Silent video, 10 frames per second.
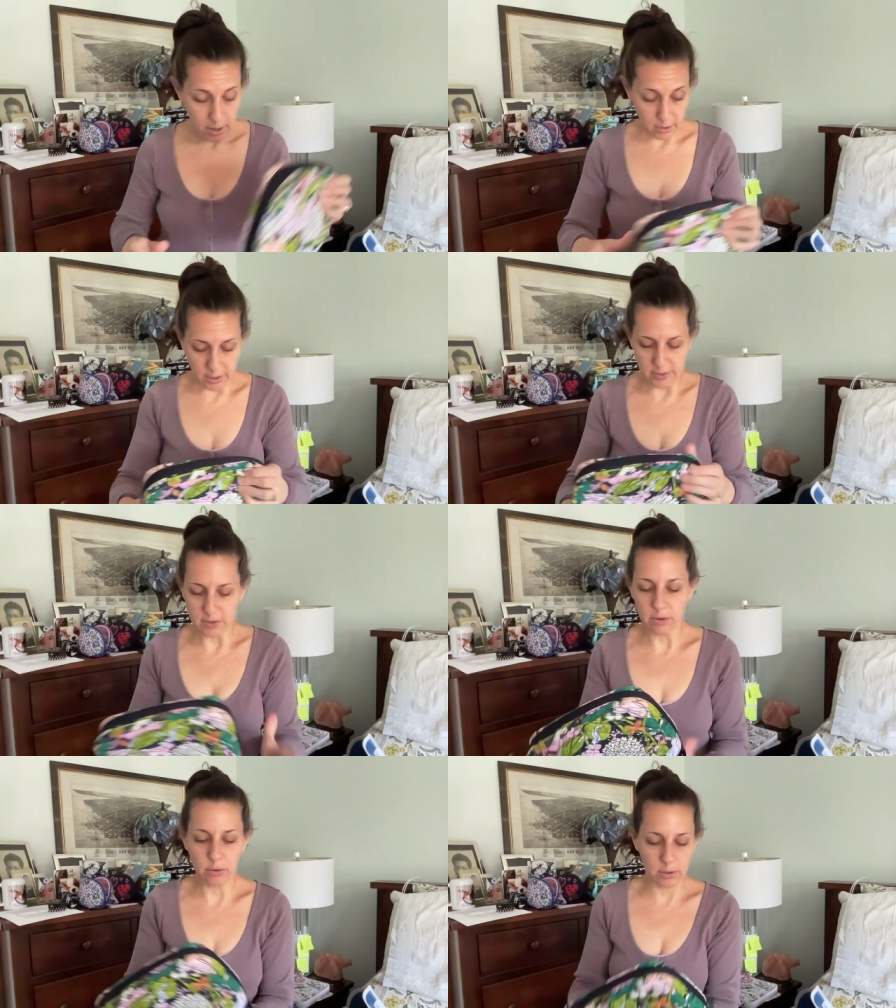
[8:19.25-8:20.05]
Okay,
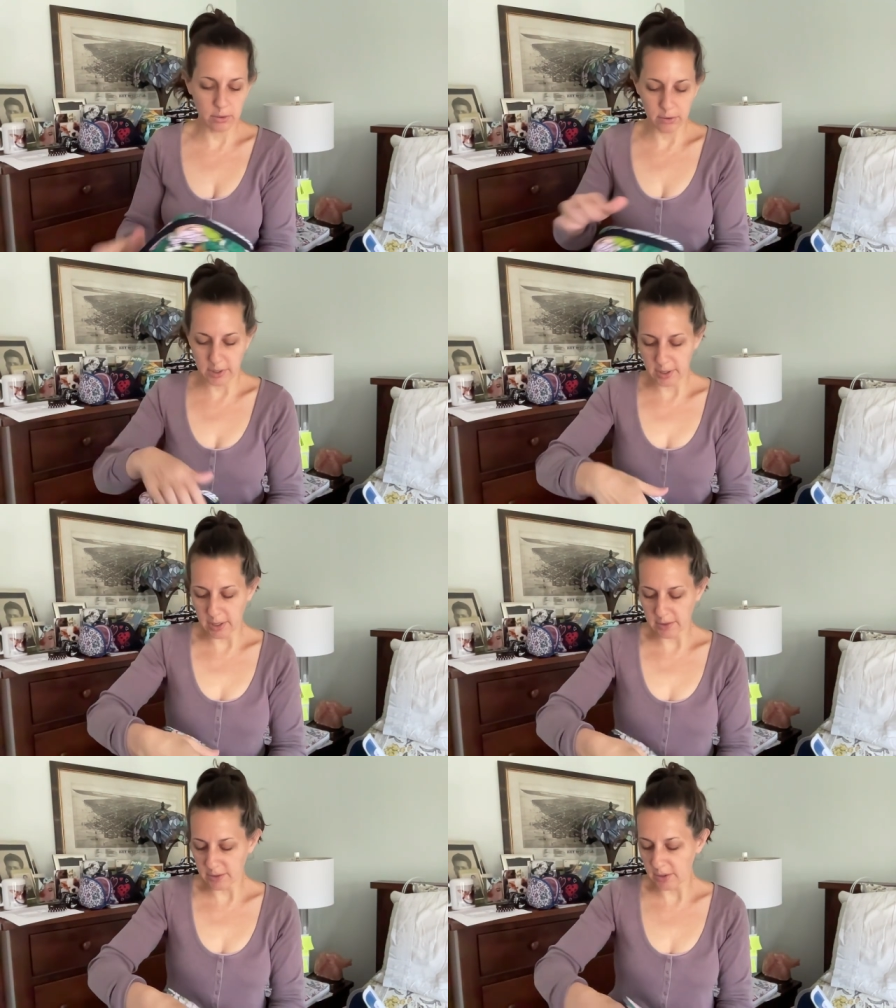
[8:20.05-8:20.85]
so cord
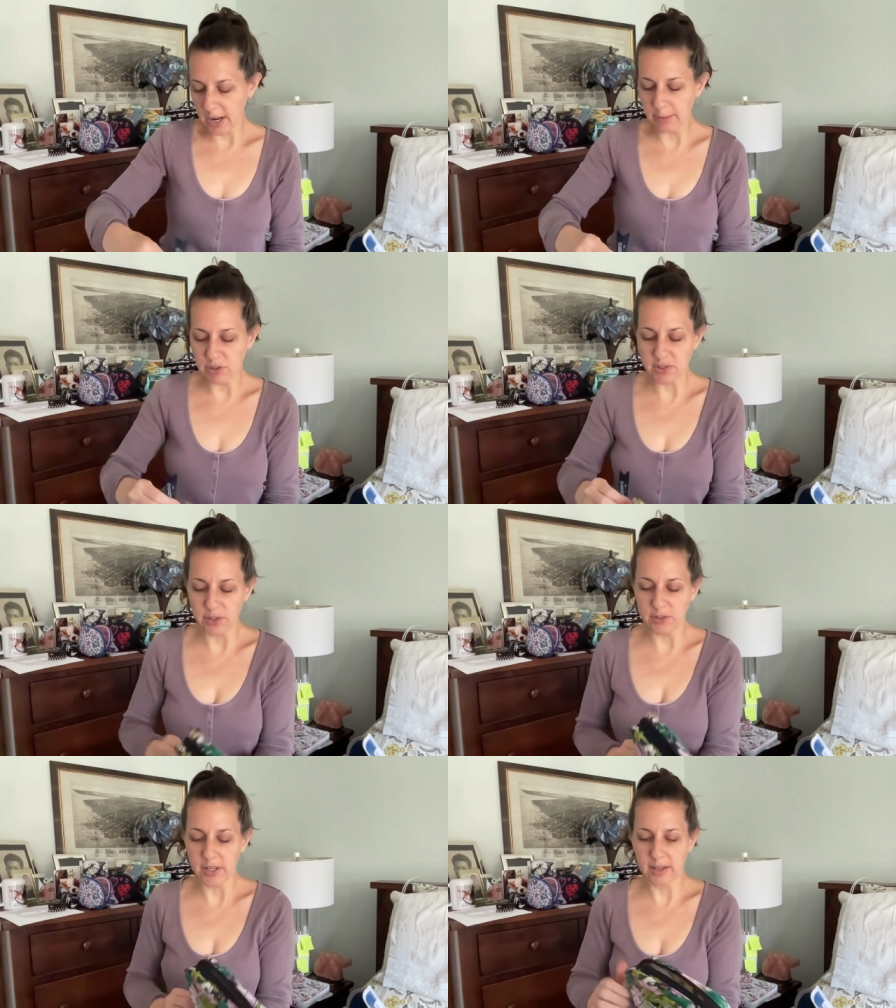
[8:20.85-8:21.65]
organizer, and I'm just
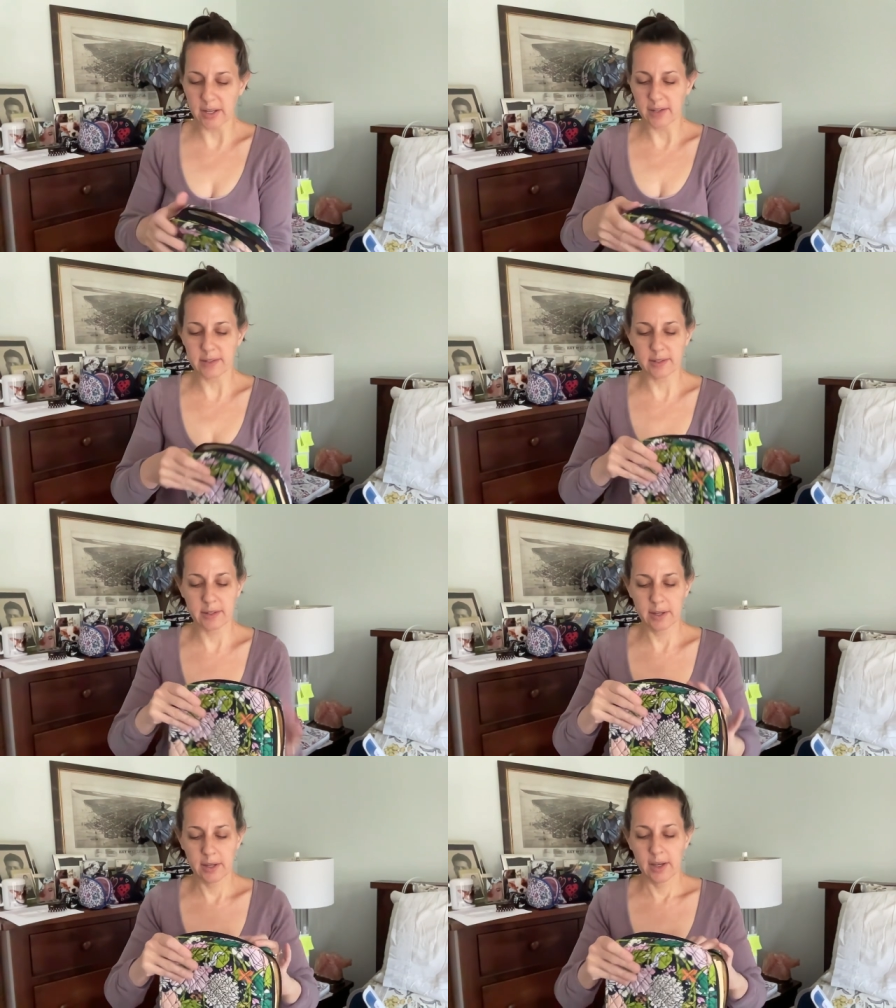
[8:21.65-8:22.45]
using this
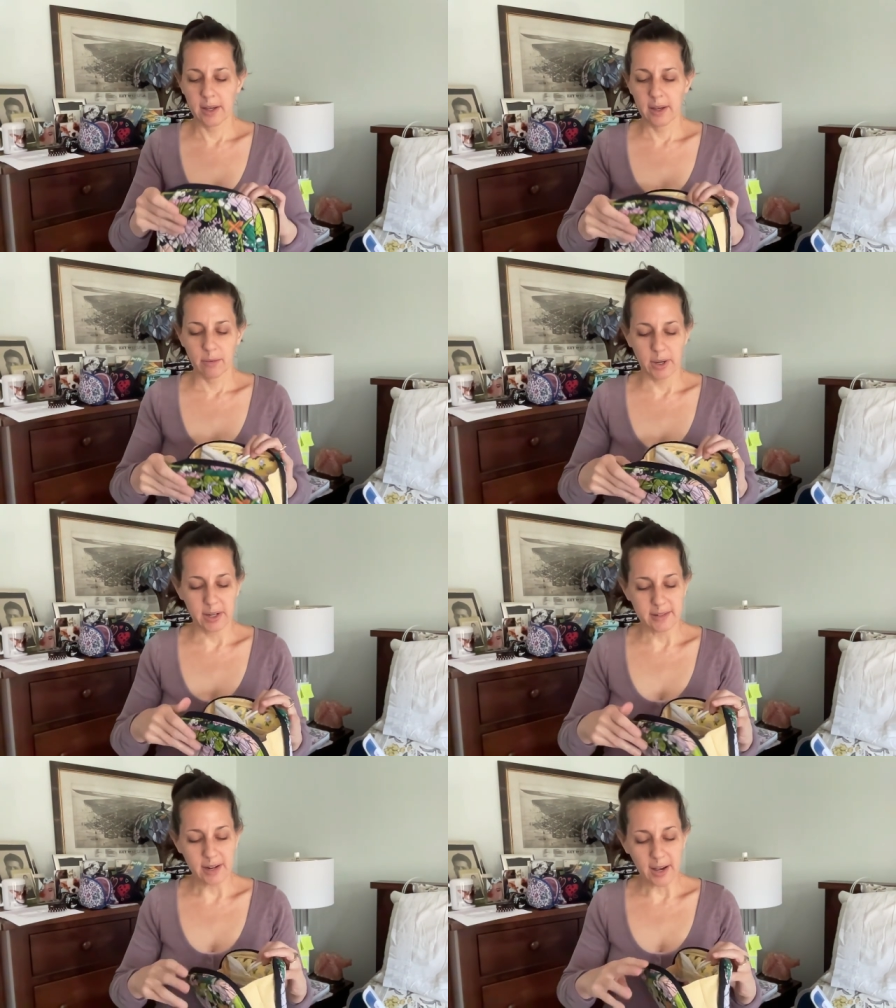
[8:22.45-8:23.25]
when
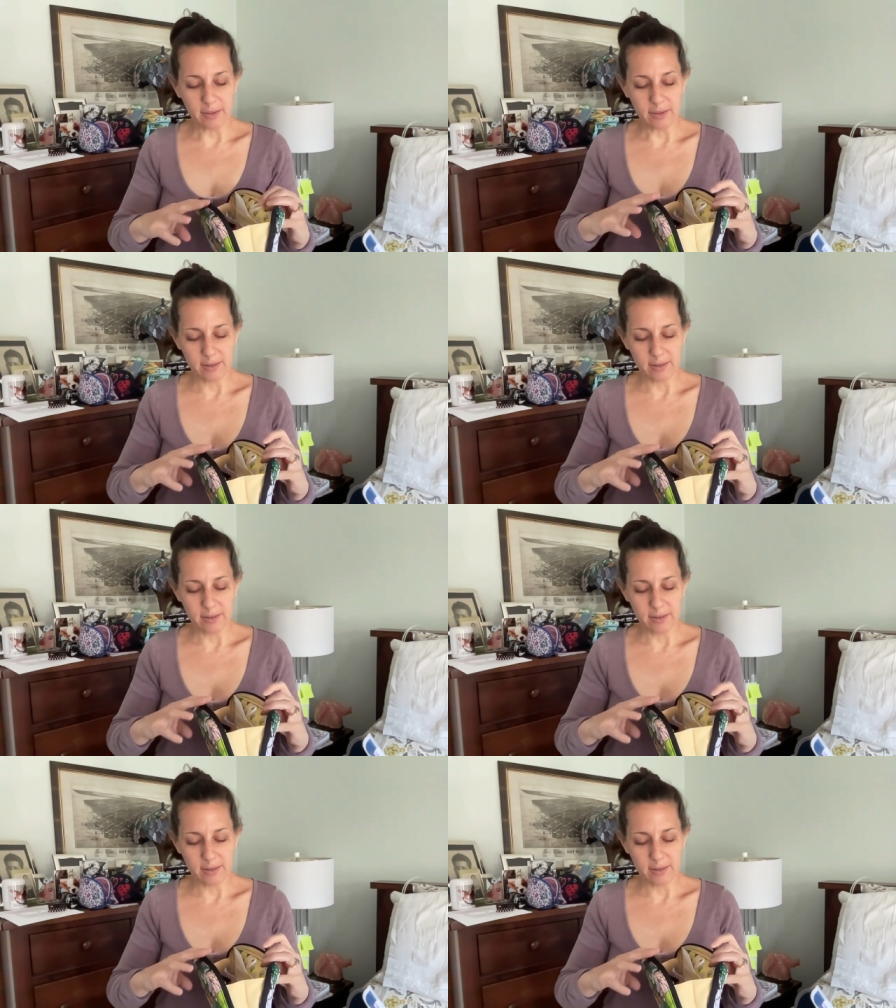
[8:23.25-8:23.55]
it's not